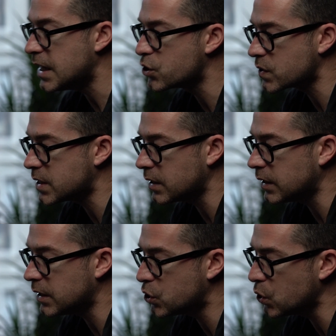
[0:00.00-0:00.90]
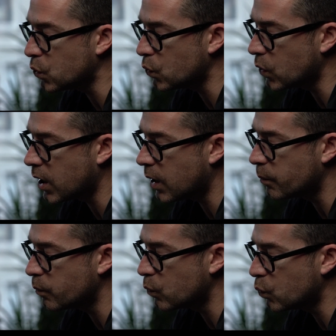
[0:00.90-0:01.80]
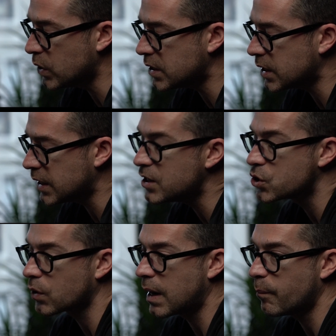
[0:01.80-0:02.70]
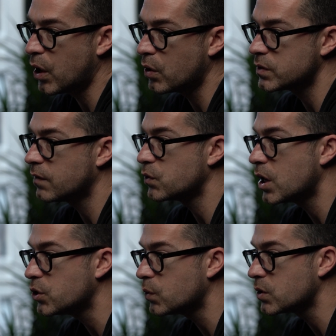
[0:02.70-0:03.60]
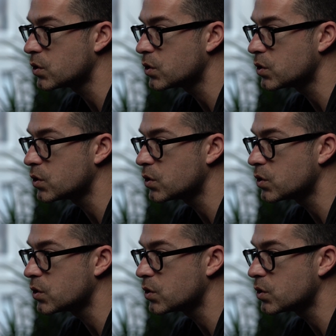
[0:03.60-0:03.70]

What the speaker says: interestingly too, we did an Instagram post, and if you're not doing